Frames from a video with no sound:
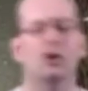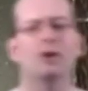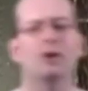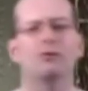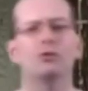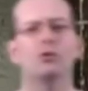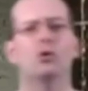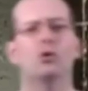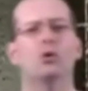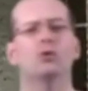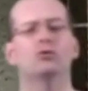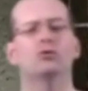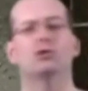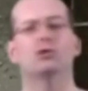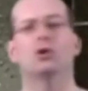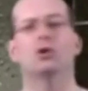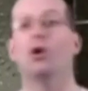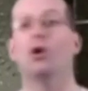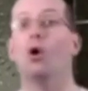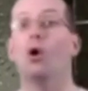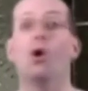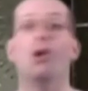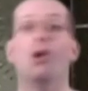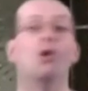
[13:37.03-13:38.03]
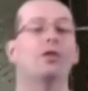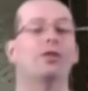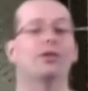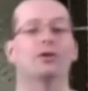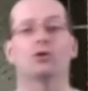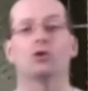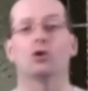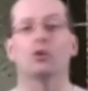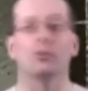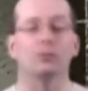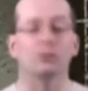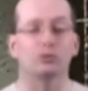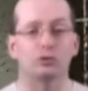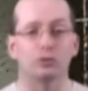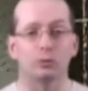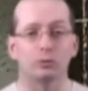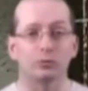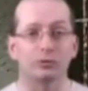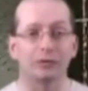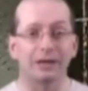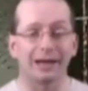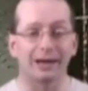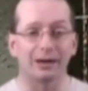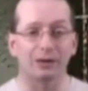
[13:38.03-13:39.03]
of course, all the
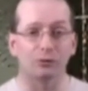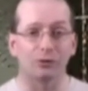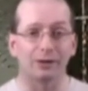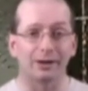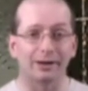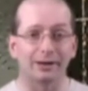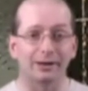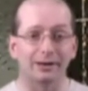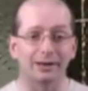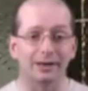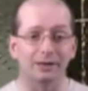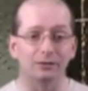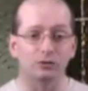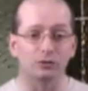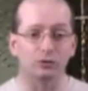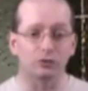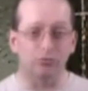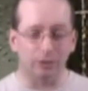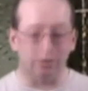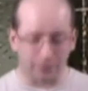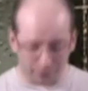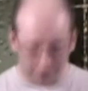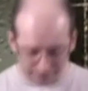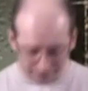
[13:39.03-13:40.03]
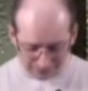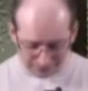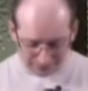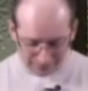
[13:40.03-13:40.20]
chromosomes can't recognize each other.